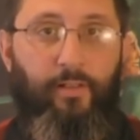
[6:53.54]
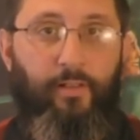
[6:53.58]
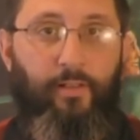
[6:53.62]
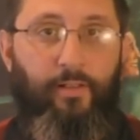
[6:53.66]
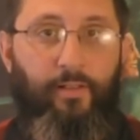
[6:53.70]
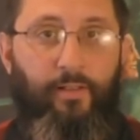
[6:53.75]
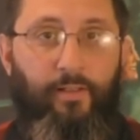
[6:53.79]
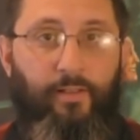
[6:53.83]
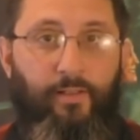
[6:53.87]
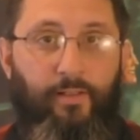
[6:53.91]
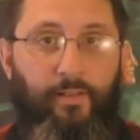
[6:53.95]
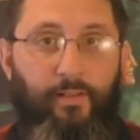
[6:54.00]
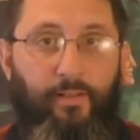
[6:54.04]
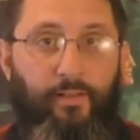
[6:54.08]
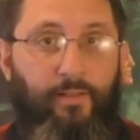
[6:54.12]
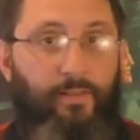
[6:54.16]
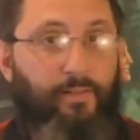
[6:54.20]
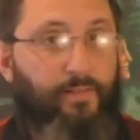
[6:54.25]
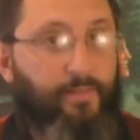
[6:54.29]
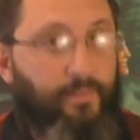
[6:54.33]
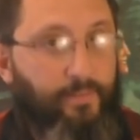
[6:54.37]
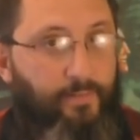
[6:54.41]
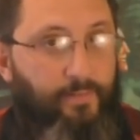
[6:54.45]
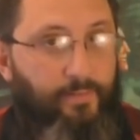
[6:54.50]

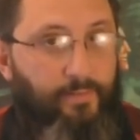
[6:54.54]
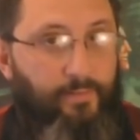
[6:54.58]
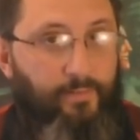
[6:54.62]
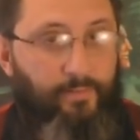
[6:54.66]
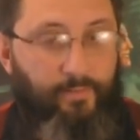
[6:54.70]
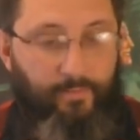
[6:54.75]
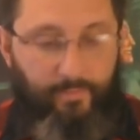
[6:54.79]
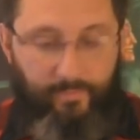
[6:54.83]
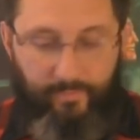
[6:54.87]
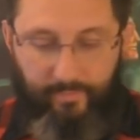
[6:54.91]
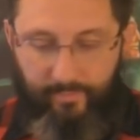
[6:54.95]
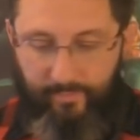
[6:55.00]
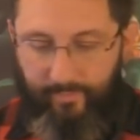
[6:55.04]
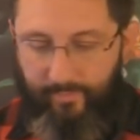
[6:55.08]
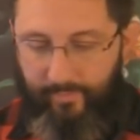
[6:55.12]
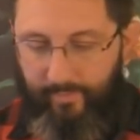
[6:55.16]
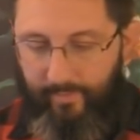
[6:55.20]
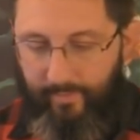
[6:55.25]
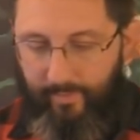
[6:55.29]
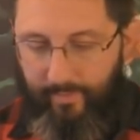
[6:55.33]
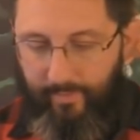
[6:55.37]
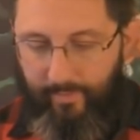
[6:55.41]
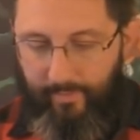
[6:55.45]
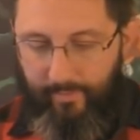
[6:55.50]

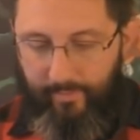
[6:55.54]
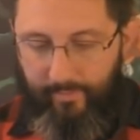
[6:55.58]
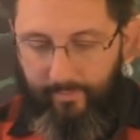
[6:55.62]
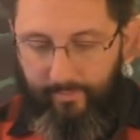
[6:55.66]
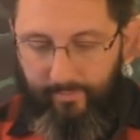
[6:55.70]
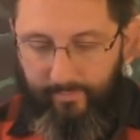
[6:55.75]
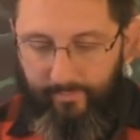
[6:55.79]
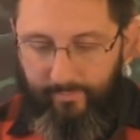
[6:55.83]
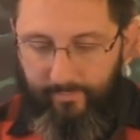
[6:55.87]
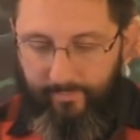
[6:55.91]
Nobody speaks.